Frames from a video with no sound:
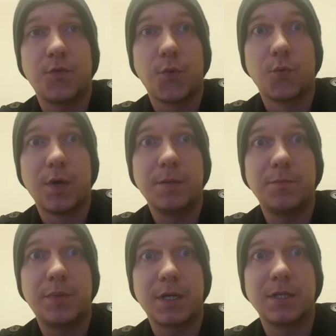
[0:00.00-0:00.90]
for
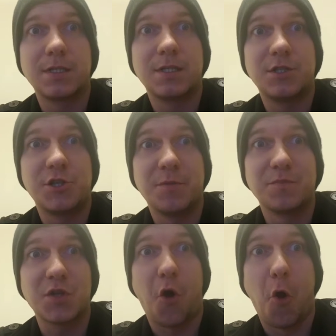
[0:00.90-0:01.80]
one, because
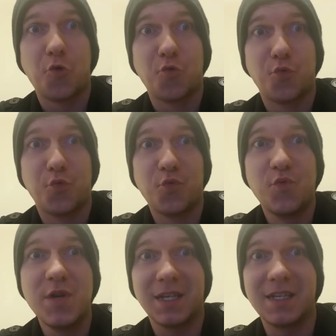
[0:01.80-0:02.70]
gems are
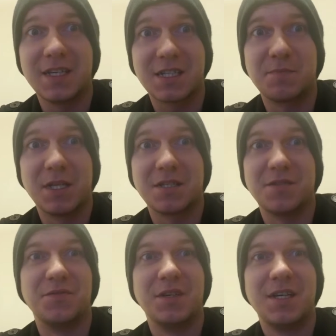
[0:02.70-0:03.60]
really
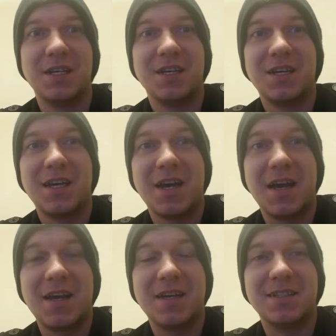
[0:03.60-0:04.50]
expensive,
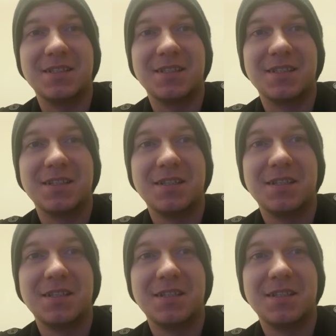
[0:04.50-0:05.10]
and